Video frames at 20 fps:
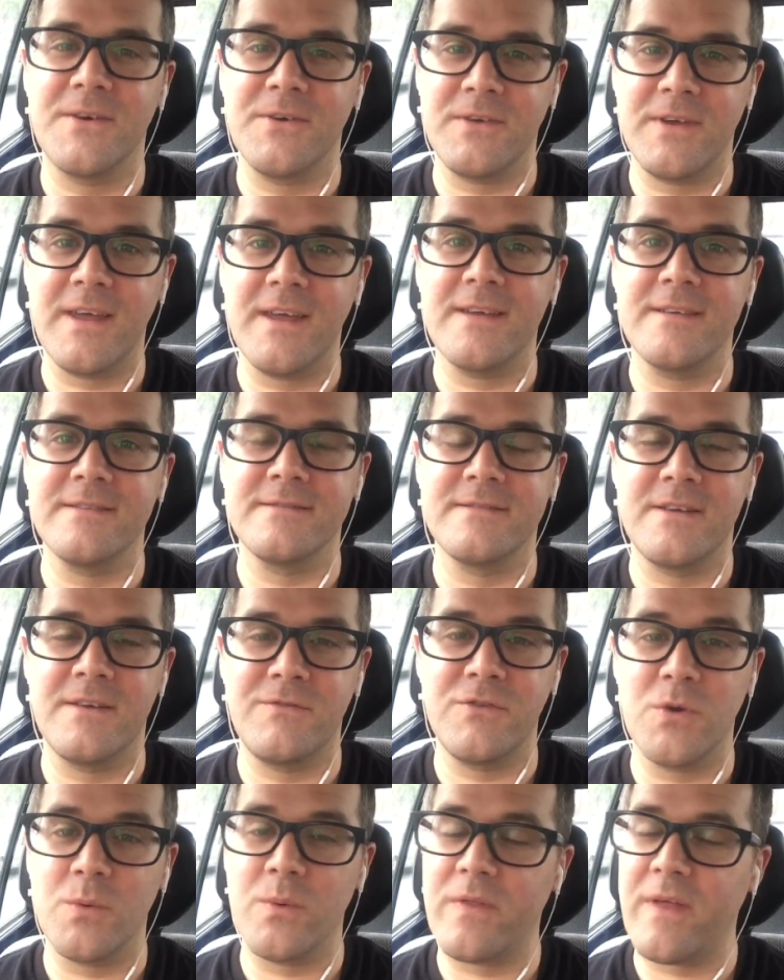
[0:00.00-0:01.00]
okay,
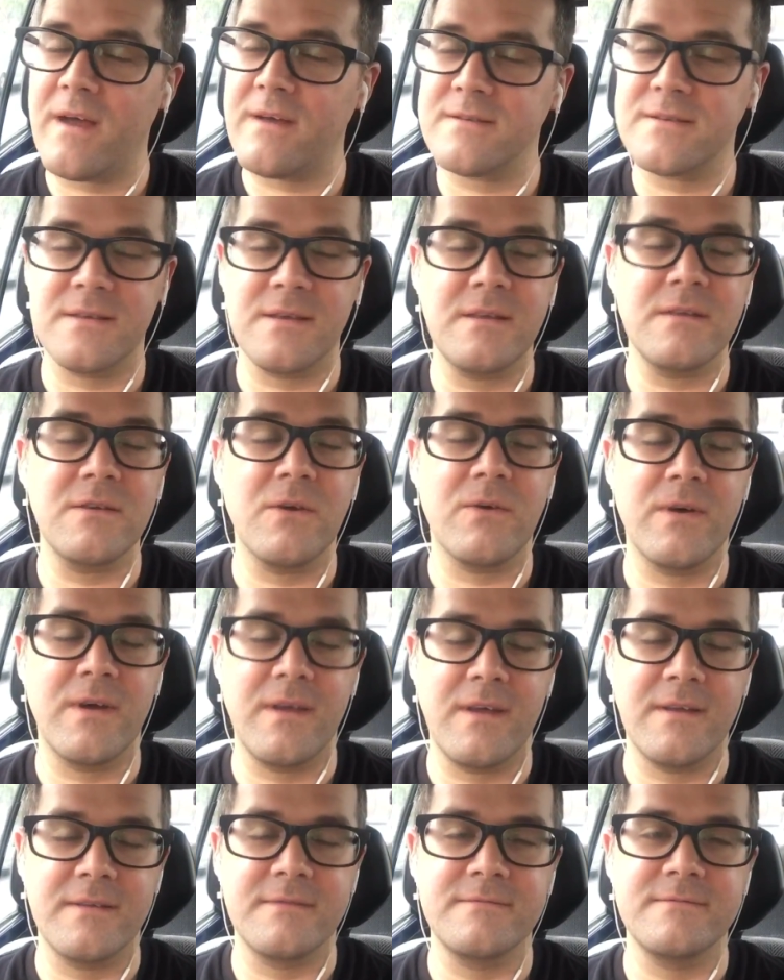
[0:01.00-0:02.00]
if you're without sin, go
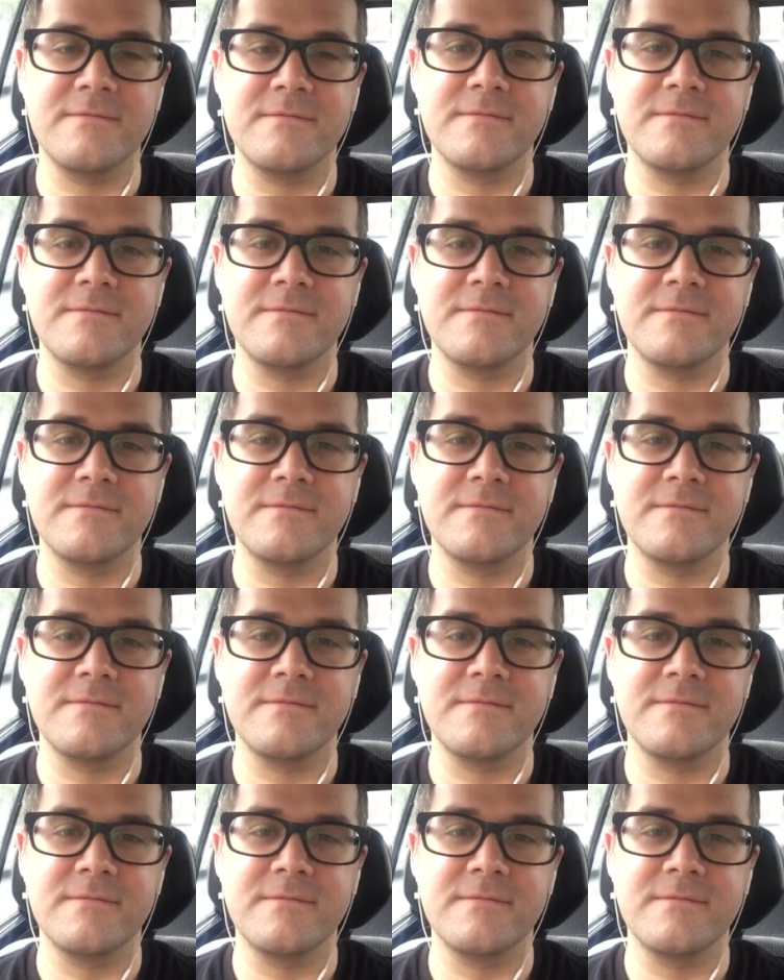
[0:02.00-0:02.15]
ahead.